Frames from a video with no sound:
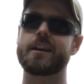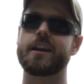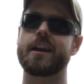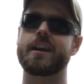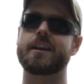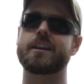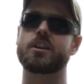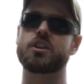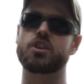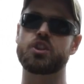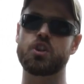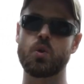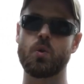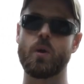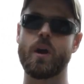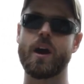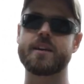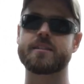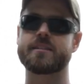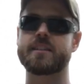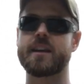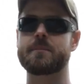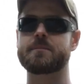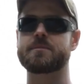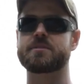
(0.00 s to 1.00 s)
in a
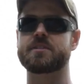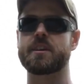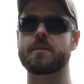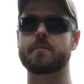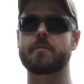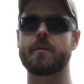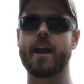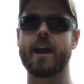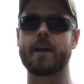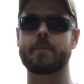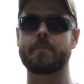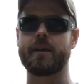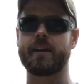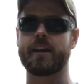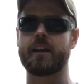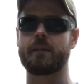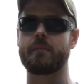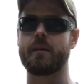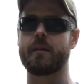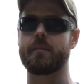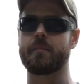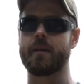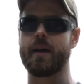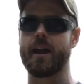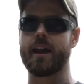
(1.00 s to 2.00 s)
USMC backpack on
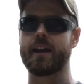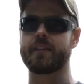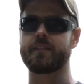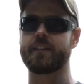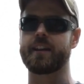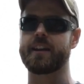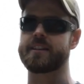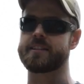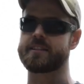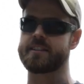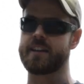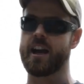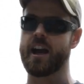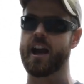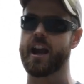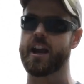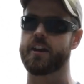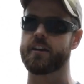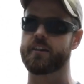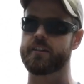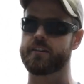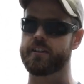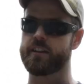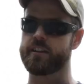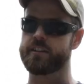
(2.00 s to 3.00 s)
my back the
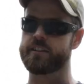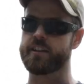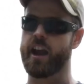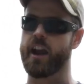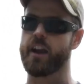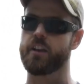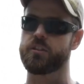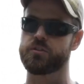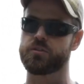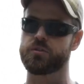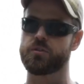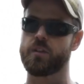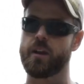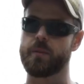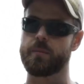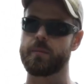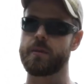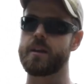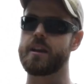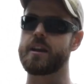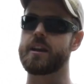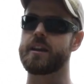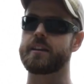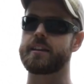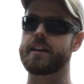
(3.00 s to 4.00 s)
entire, entire trip.
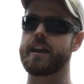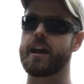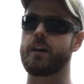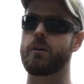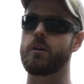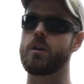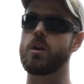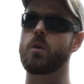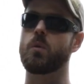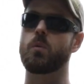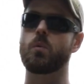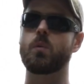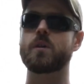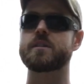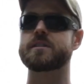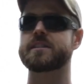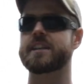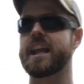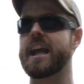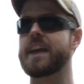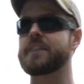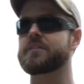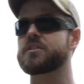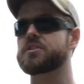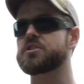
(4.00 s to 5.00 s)
Now, what does it
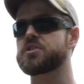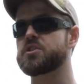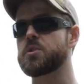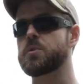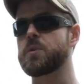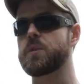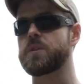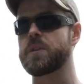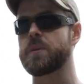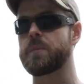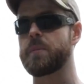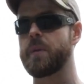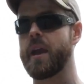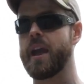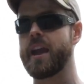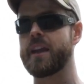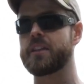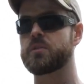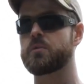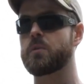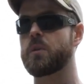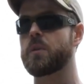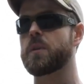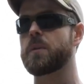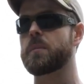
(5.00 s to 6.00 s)
have to do with the
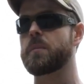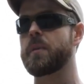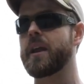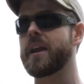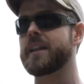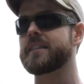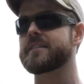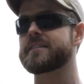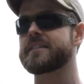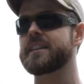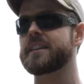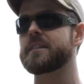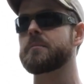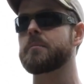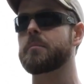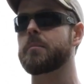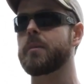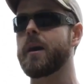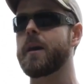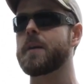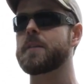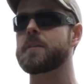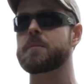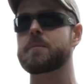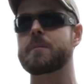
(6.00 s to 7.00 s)
pants? Well, the pants didn't
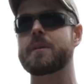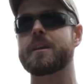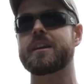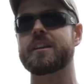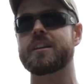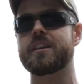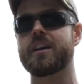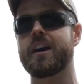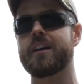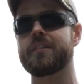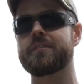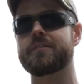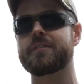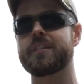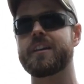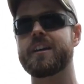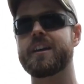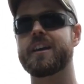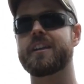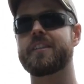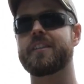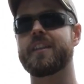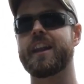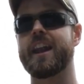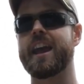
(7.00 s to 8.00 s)
bother me enough
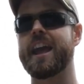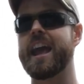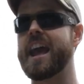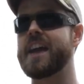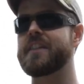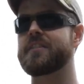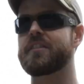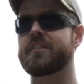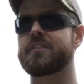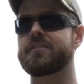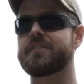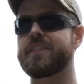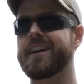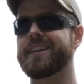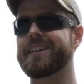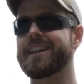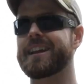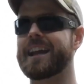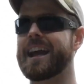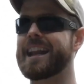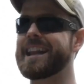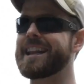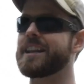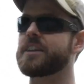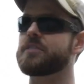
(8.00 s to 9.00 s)
that I ever felt
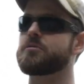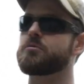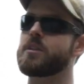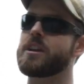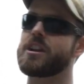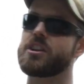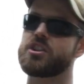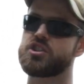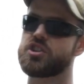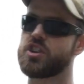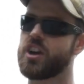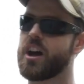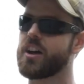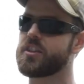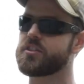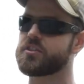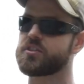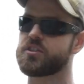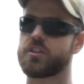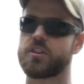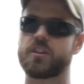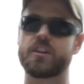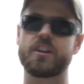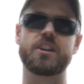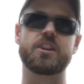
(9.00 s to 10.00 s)
like I needed to readjust
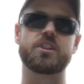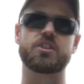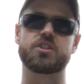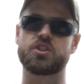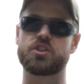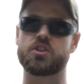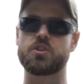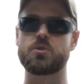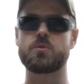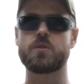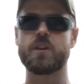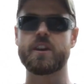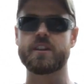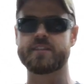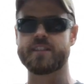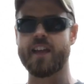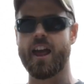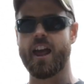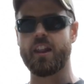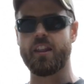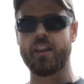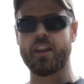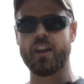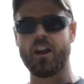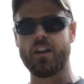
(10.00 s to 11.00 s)
or do this,
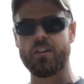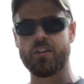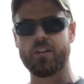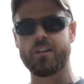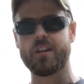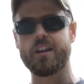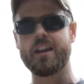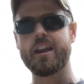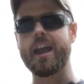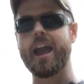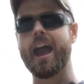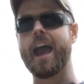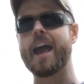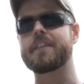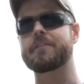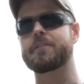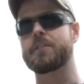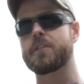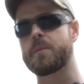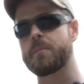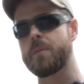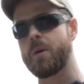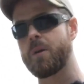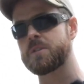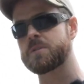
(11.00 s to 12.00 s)
that, or the other. And for
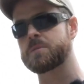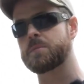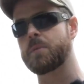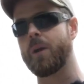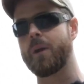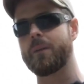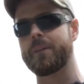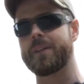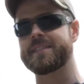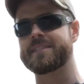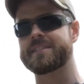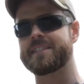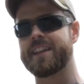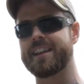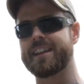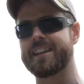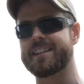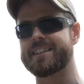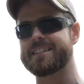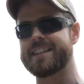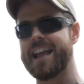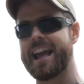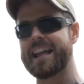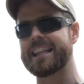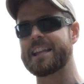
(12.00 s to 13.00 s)
the most part, they stayed
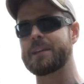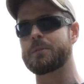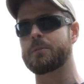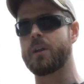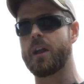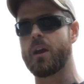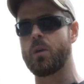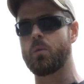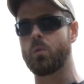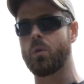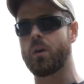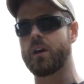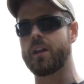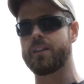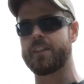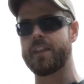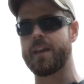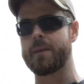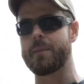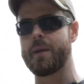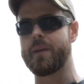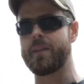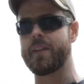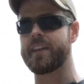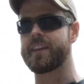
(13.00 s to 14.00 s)
exactly where I wanted
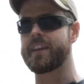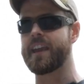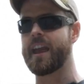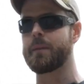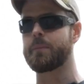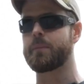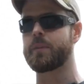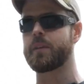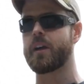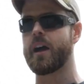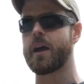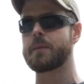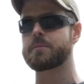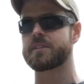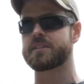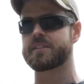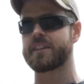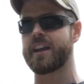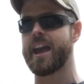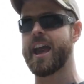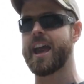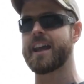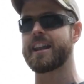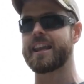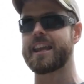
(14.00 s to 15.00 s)
them and they kept the objects I
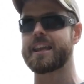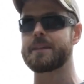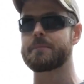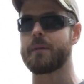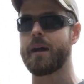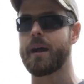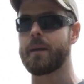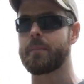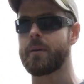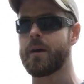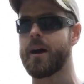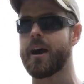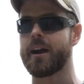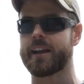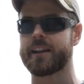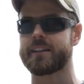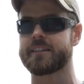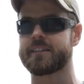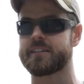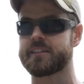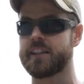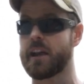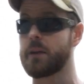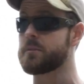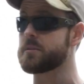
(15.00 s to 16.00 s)
had in my pocket
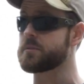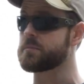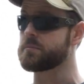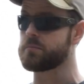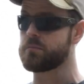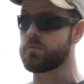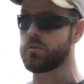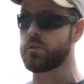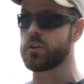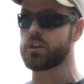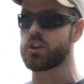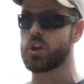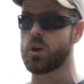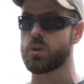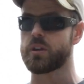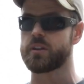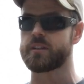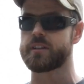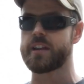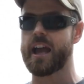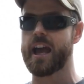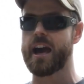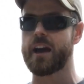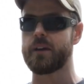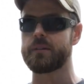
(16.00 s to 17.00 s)
because I was pretty loaded
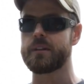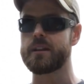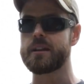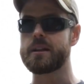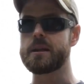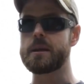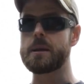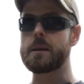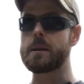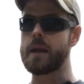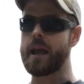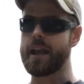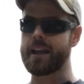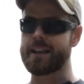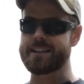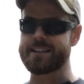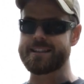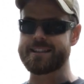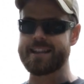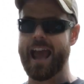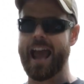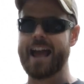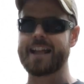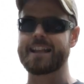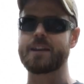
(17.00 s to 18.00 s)
down
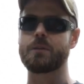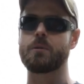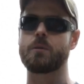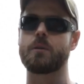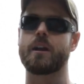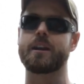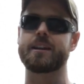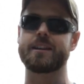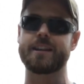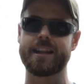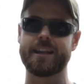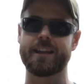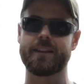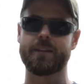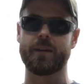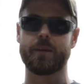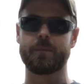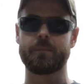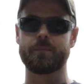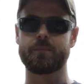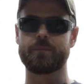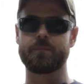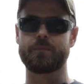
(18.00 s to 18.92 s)
exactly where I needed them.